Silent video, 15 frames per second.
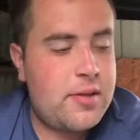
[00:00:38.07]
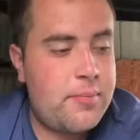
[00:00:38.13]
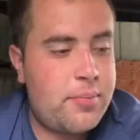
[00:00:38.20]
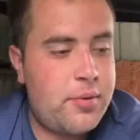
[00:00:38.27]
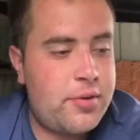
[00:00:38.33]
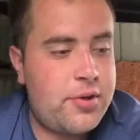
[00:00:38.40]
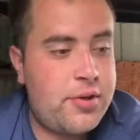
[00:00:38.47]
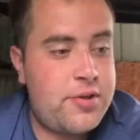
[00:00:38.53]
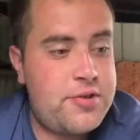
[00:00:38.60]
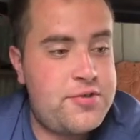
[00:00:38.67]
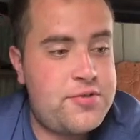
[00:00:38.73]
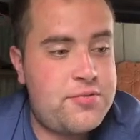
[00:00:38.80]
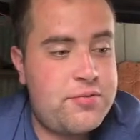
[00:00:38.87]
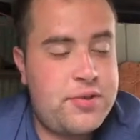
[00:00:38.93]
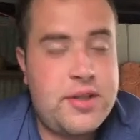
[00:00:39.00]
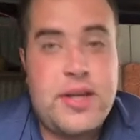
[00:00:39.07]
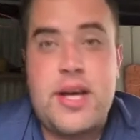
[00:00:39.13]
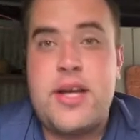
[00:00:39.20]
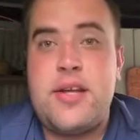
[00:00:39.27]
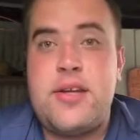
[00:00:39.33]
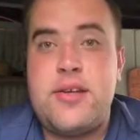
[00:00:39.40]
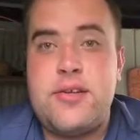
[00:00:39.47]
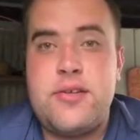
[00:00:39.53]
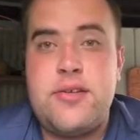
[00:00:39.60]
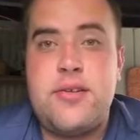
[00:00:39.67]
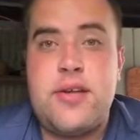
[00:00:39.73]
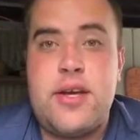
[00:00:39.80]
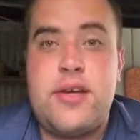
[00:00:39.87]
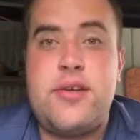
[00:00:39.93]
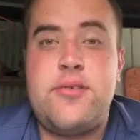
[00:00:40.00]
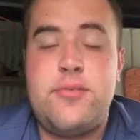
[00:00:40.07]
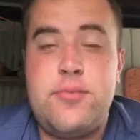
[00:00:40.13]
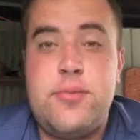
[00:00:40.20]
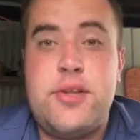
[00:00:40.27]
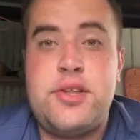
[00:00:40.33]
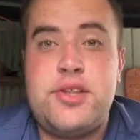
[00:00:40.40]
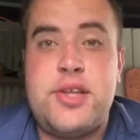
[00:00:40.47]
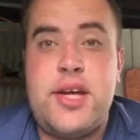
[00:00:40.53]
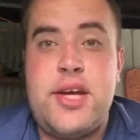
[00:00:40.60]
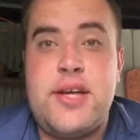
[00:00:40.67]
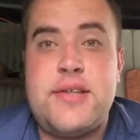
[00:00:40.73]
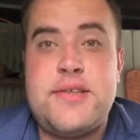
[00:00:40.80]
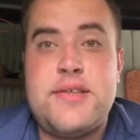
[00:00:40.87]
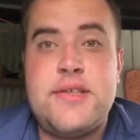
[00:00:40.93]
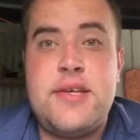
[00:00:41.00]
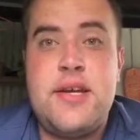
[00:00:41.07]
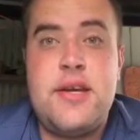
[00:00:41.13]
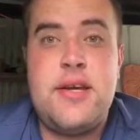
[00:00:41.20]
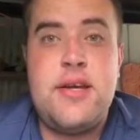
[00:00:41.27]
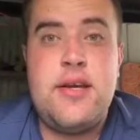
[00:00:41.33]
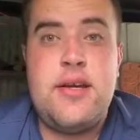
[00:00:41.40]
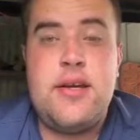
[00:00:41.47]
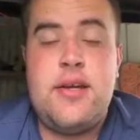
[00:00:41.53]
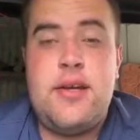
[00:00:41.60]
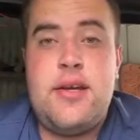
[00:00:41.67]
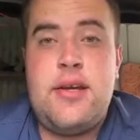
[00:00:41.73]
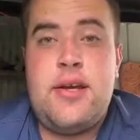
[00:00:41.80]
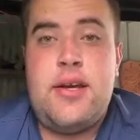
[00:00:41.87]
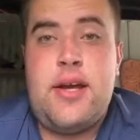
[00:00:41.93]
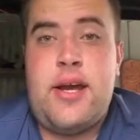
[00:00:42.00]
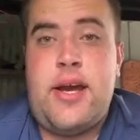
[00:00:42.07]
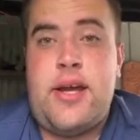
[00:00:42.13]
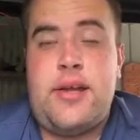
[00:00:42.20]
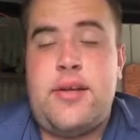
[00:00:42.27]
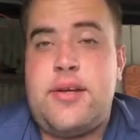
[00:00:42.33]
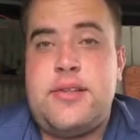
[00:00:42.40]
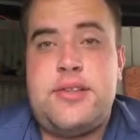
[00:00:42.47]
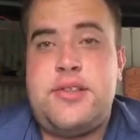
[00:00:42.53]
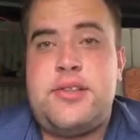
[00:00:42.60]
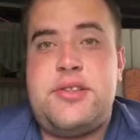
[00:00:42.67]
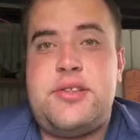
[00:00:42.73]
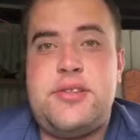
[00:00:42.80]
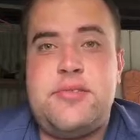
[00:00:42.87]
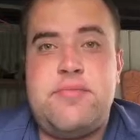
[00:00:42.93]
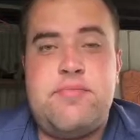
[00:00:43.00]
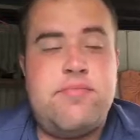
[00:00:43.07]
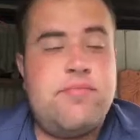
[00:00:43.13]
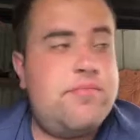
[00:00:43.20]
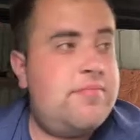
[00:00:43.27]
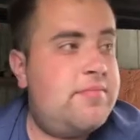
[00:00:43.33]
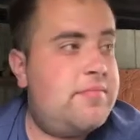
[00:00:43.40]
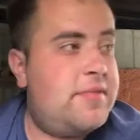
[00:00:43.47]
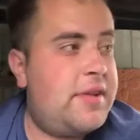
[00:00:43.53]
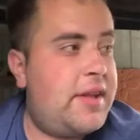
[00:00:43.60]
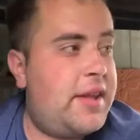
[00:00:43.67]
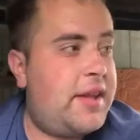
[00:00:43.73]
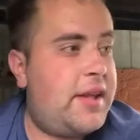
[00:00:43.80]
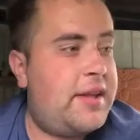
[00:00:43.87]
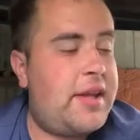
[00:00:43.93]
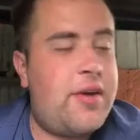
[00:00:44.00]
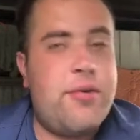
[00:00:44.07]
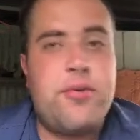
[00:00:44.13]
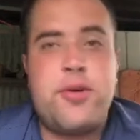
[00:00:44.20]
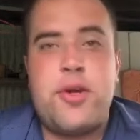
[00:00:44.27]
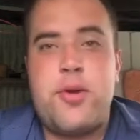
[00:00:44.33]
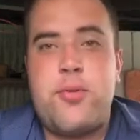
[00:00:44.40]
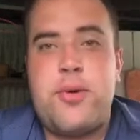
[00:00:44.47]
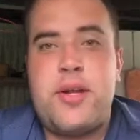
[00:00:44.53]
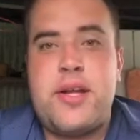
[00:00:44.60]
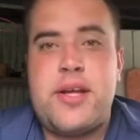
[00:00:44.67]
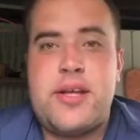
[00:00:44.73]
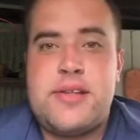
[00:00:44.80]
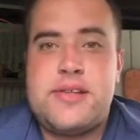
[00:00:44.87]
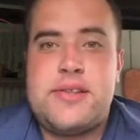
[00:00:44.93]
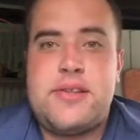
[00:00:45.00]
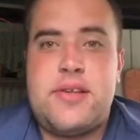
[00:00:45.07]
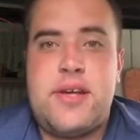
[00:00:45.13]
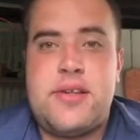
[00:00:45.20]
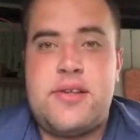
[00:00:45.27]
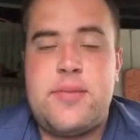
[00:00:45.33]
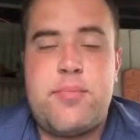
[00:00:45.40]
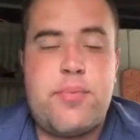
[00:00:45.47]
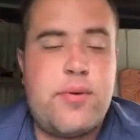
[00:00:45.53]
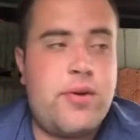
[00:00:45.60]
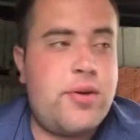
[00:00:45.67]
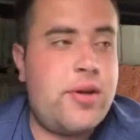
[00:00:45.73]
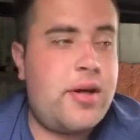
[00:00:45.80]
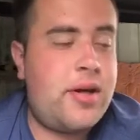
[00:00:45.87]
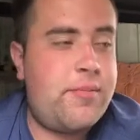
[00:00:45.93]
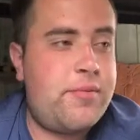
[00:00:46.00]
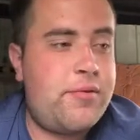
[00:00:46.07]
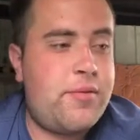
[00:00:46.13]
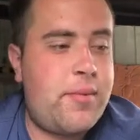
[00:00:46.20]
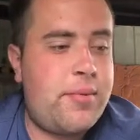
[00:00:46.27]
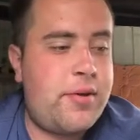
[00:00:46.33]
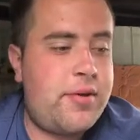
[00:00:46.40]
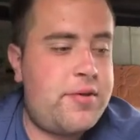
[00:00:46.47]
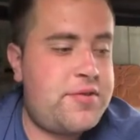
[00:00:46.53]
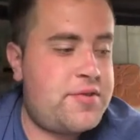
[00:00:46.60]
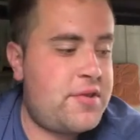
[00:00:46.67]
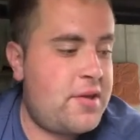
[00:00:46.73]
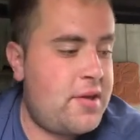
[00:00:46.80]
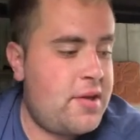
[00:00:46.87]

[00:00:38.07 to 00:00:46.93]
Broncos really had it, like, with a chance. And I just didn't think they were going to win against, like, the Rabbitohs.